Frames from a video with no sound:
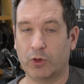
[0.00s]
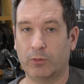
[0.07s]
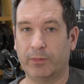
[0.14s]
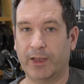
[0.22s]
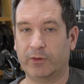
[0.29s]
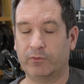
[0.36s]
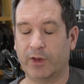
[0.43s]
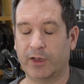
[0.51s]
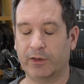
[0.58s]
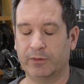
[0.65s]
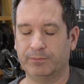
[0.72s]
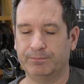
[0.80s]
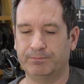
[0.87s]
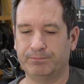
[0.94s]
Black
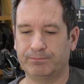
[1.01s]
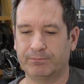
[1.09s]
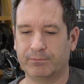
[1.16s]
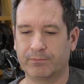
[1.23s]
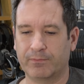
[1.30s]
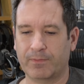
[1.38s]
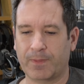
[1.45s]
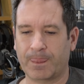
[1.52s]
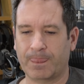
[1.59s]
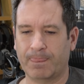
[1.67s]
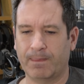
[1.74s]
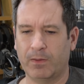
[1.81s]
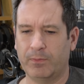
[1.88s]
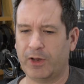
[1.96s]
Dragon.
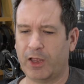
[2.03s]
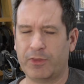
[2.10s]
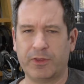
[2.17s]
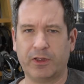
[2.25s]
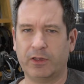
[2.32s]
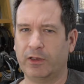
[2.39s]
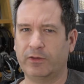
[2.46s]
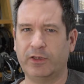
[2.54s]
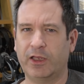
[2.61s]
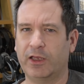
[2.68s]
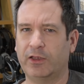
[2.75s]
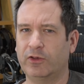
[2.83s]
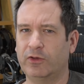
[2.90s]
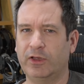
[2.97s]
But I think,
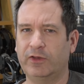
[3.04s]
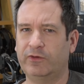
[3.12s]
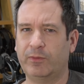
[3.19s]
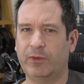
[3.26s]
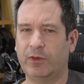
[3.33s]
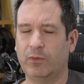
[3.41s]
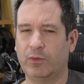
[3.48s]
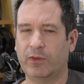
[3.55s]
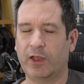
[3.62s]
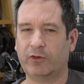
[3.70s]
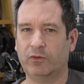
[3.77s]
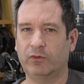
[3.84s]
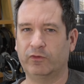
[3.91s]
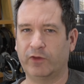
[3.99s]
yeah, you need something with
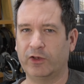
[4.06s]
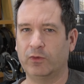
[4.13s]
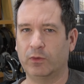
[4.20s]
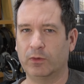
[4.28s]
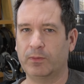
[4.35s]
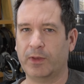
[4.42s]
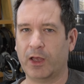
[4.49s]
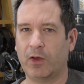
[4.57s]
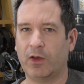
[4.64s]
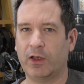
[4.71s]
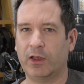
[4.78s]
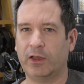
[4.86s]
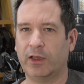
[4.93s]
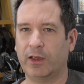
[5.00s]
actual genuine
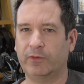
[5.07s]
power.